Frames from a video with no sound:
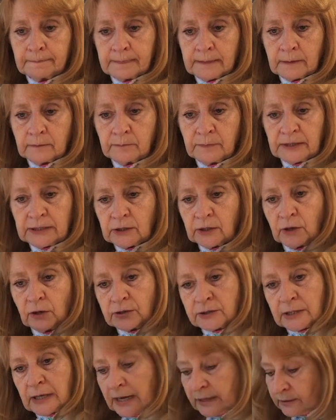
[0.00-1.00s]
because,
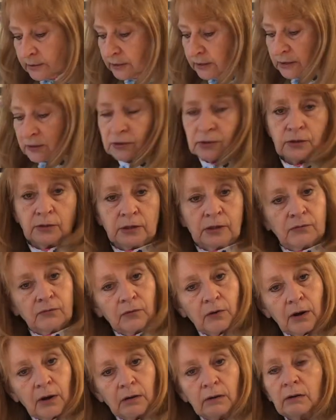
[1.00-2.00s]
and I'd done it
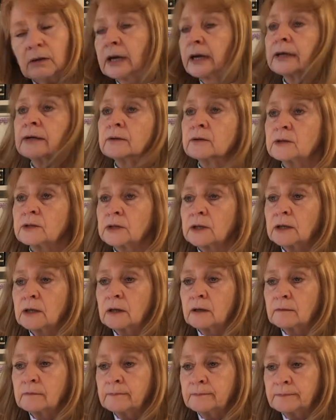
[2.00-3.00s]
wrong,
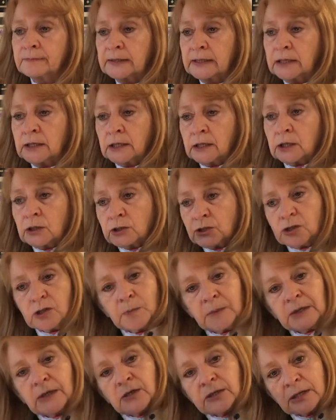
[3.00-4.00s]
and just
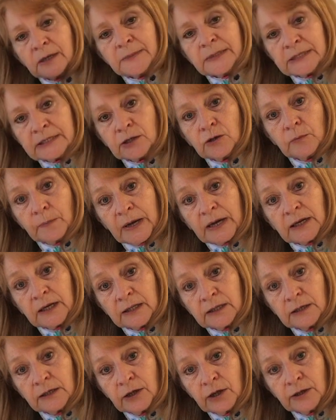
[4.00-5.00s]
because I'm still back at the
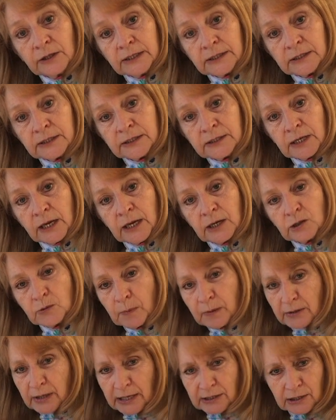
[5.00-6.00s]
learning stage. But
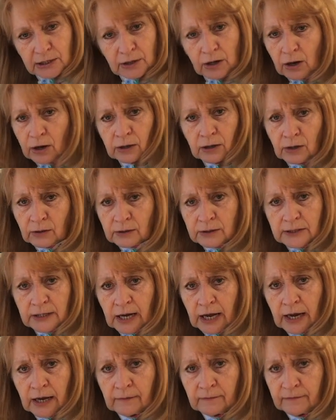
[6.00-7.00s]
that's not a long
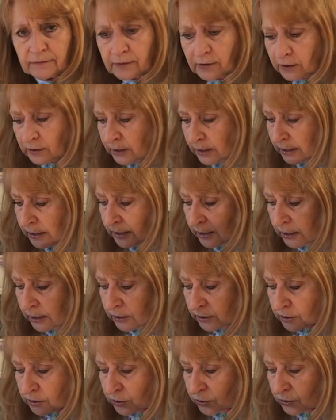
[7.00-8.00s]
time for
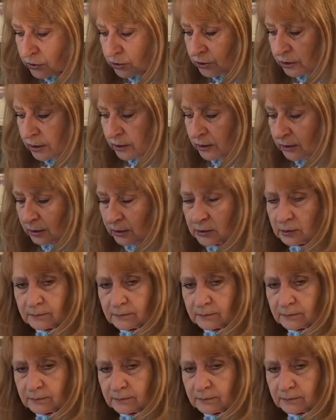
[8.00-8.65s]
such I'm